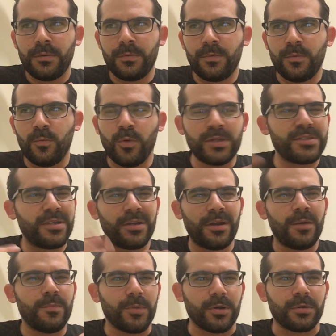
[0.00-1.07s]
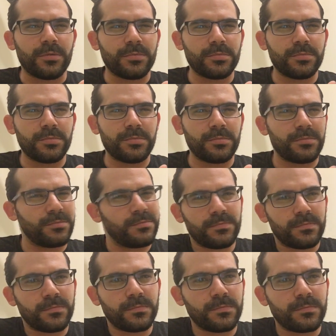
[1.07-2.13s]
what's a number?
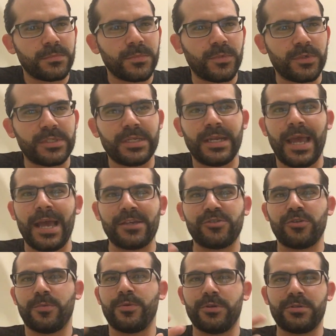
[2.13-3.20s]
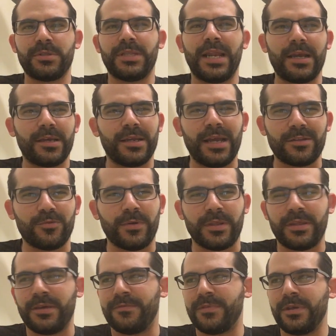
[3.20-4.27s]
It's an extra person that I connect
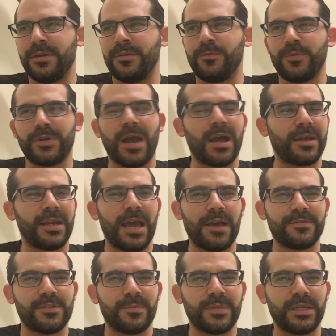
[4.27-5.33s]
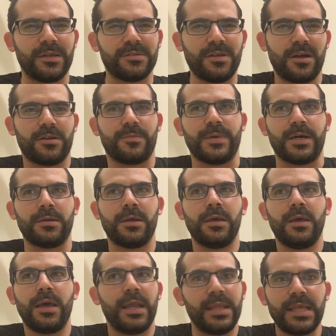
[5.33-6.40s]
with if we're not gonna have something to talk about,
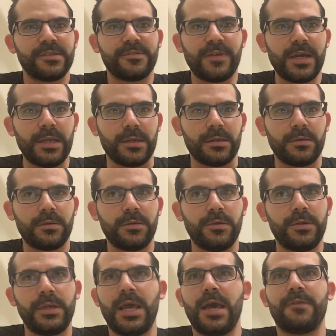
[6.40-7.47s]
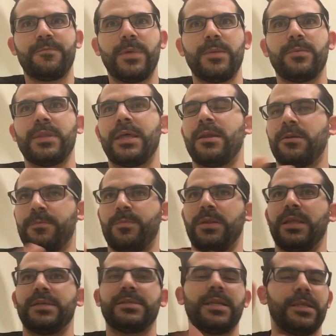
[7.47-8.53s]
and that's fine. You can have people that are
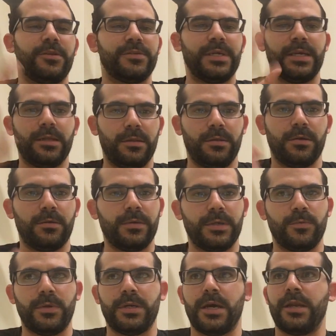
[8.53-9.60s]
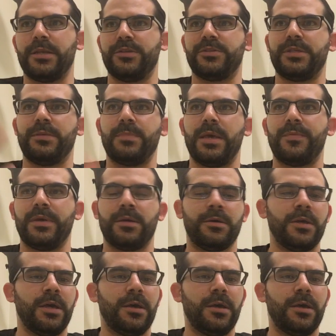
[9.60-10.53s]
pleasant and you say hello and whatnot, and you see maybe a